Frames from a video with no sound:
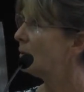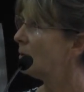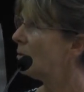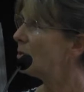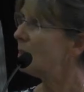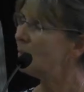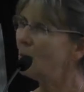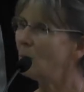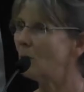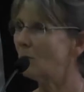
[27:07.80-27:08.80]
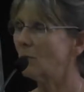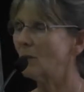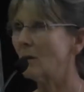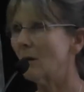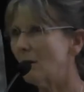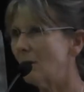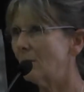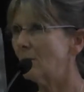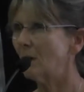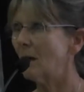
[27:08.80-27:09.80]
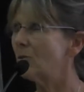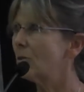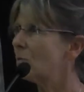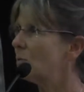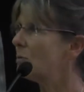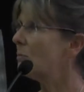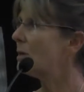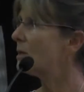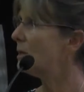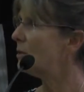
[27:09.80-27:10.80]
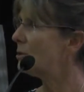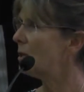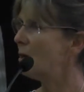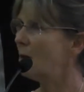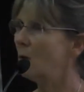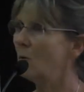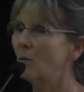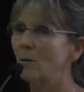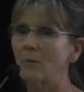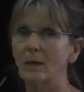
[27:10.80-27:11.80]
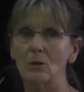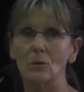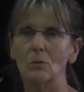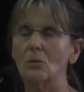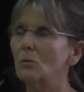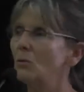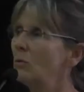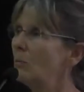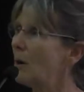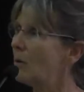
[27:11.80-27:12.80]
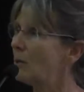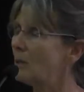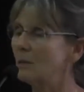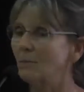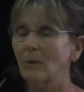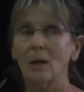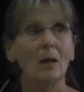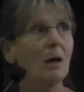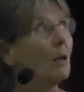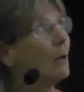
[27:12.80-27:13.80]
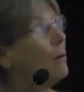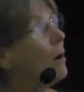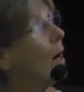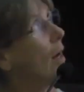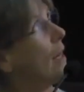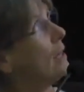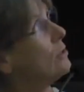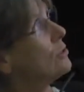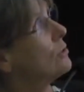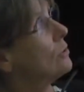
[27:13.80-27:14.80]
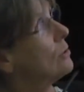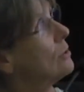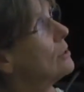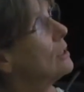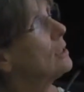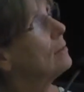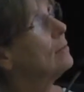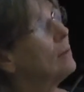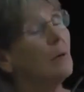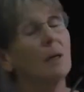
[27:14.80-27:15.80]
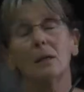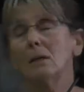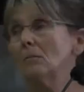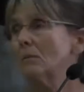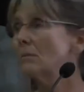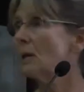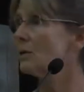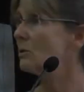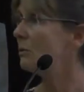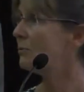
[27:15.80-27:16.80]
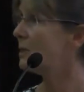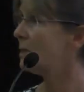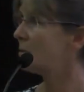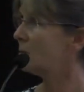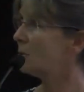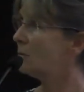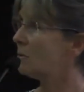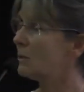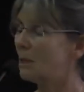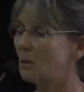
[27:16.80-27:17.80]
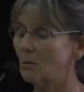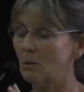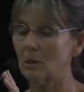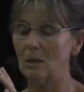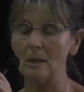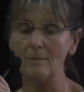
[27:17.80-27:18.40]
something where you think, I just wish my teacher or the management knew about it. Now, I had a student in my Master of TESOL course at UC.